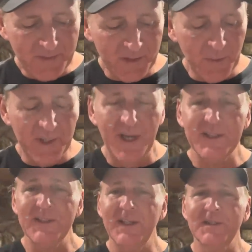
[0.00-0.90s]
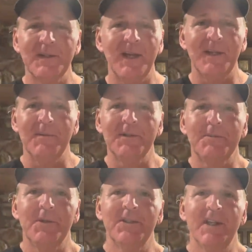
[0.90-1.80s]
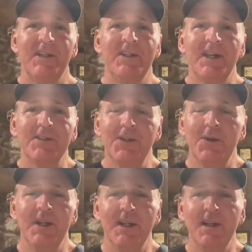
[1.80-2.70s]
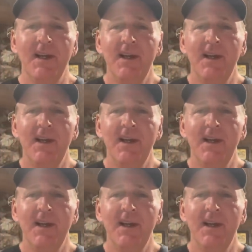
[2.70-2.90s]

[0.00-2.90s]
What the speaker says: Anyway, guys, thanks a lot. Much appreciated you guys tuning in.